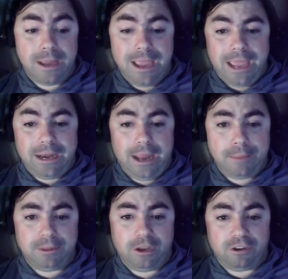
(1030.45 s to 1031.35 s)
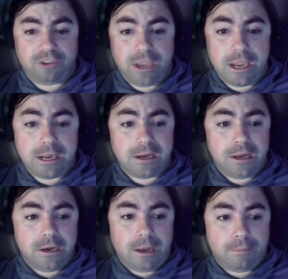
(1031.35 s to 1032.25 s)
And hepatitis A,
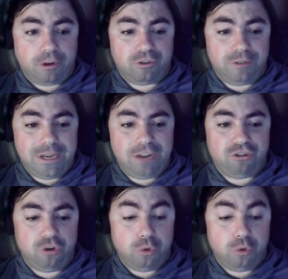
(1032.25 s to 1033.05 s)
not much of an issue,